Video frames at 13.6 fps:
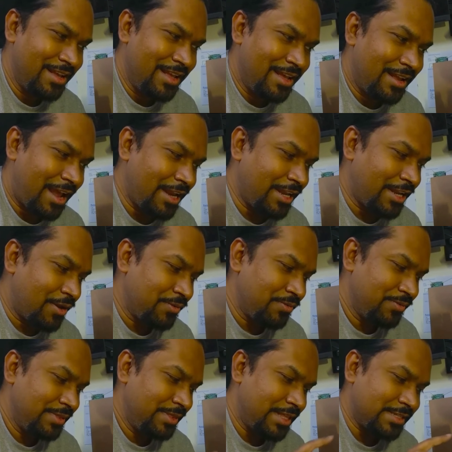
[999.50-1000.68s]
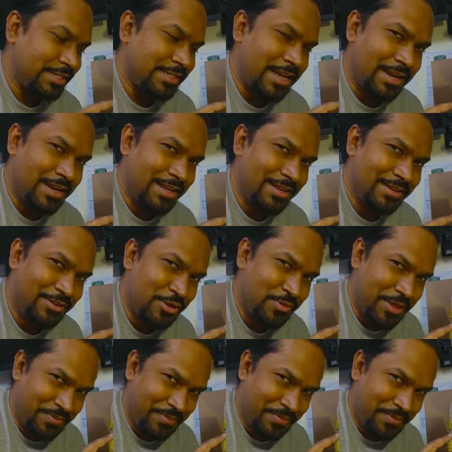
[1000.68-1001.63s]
Right now, this is head to me.